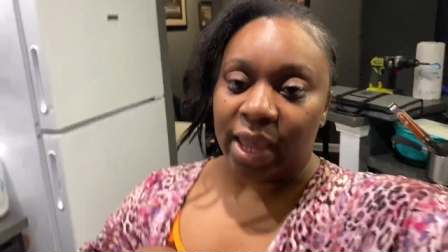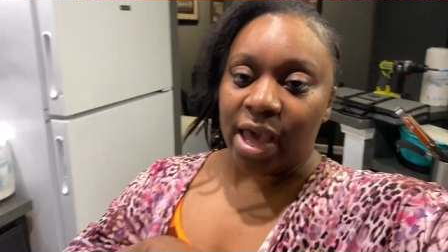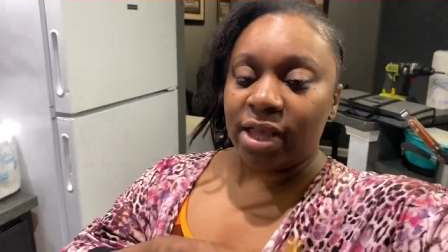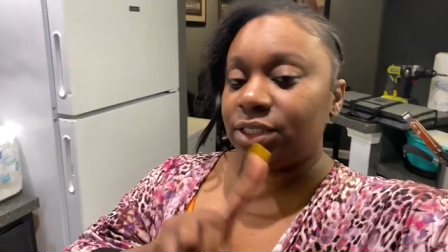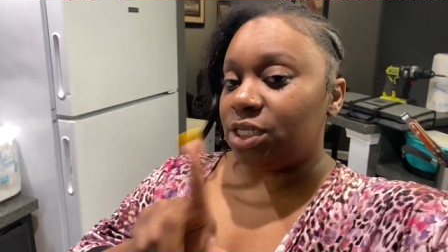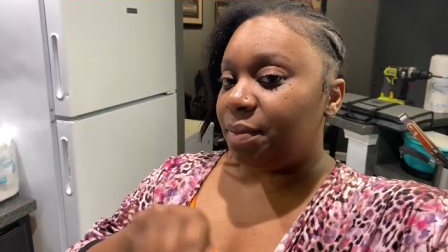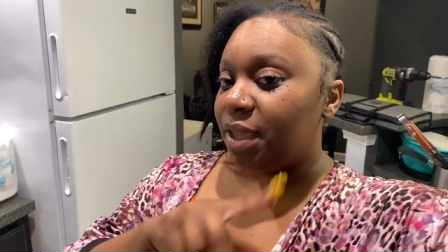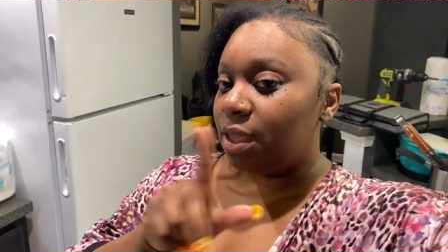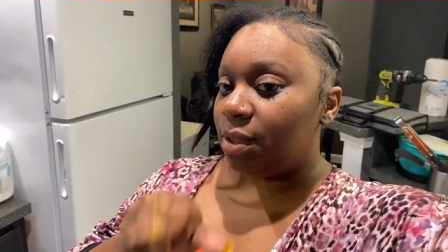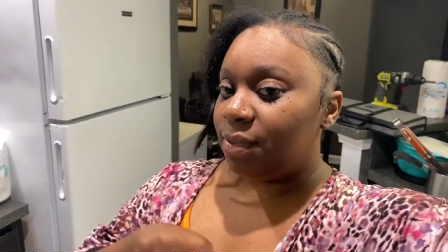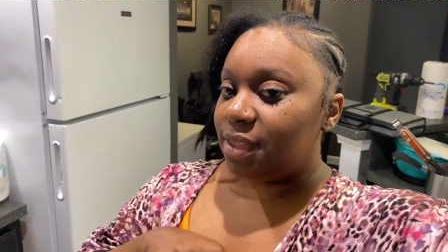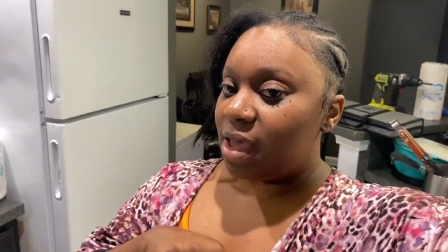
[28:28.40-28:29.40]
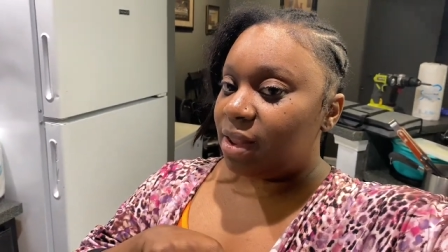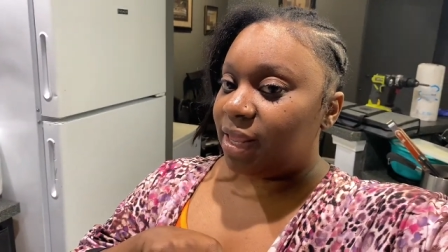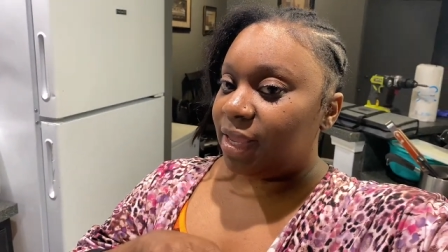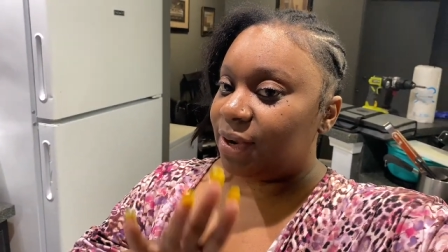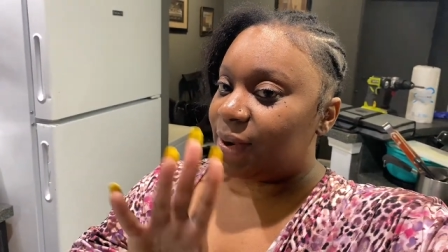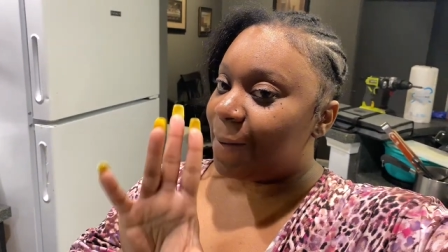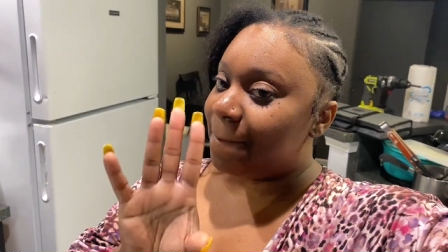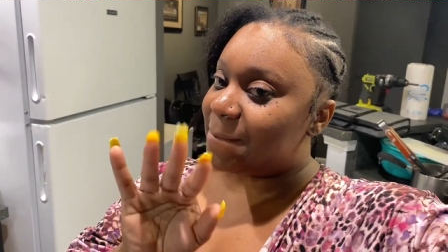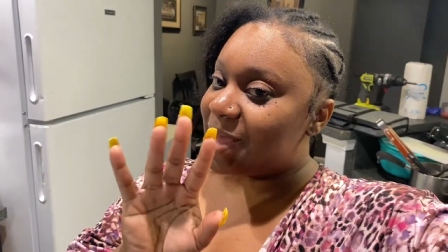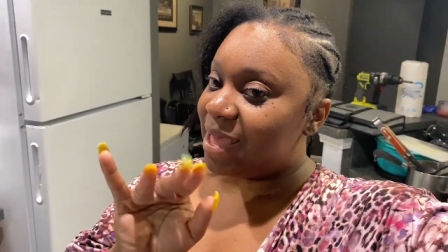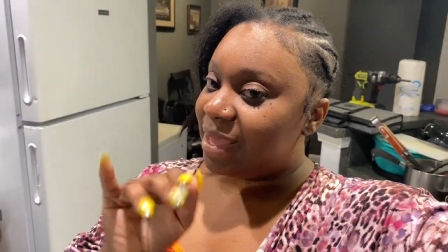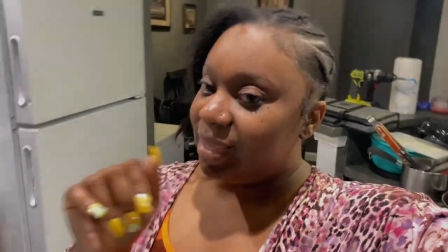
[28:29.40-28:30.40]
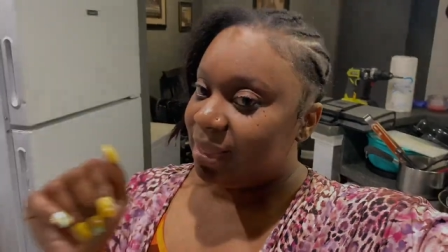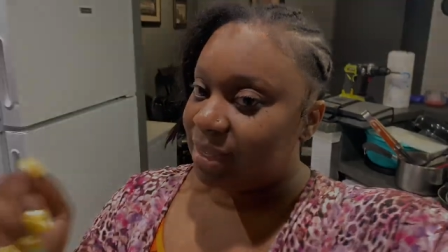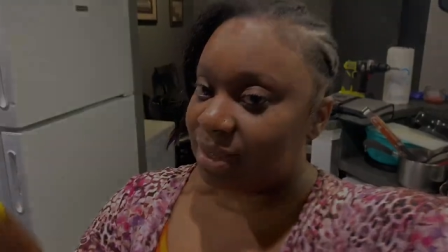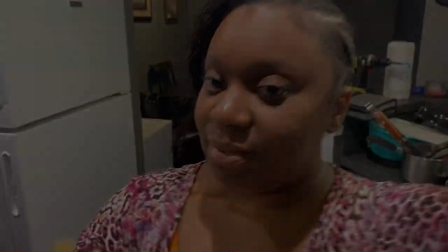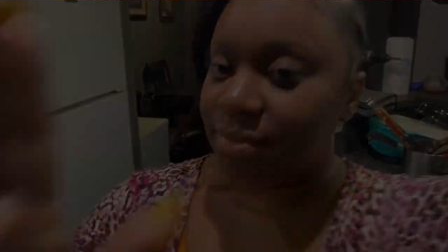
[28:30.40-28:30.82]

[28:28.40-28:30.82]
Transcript: I'll check back in with y'all later. Bye.